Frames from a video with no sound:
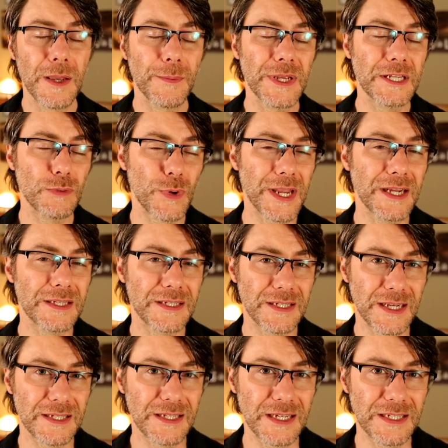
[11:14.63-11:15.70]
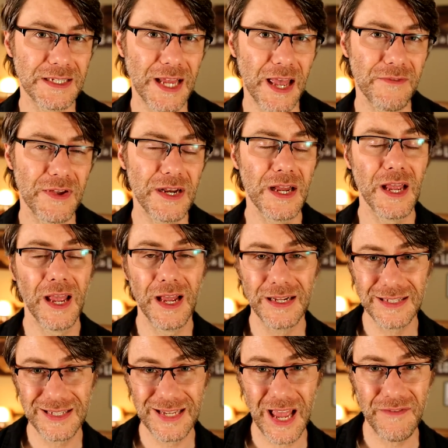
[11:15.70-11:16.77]
between 67
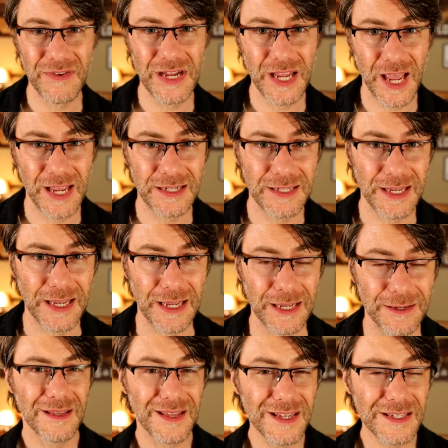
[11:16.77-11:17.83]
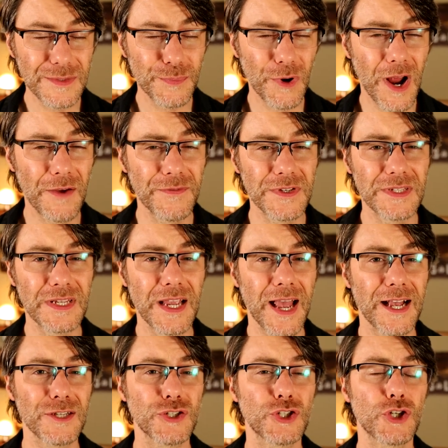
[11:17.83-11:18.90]
and 70 AD. This prophecy
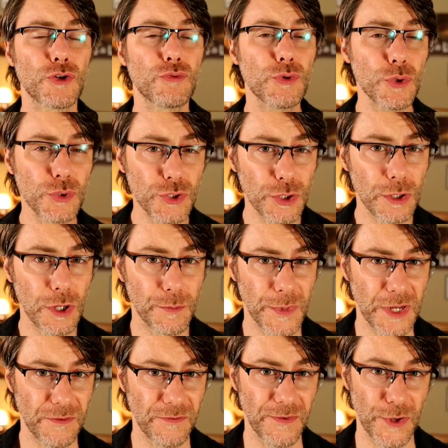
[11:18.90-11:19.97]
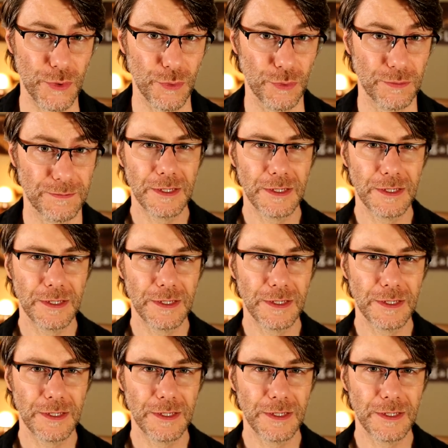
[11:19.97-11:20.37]
has Jerusalem in view.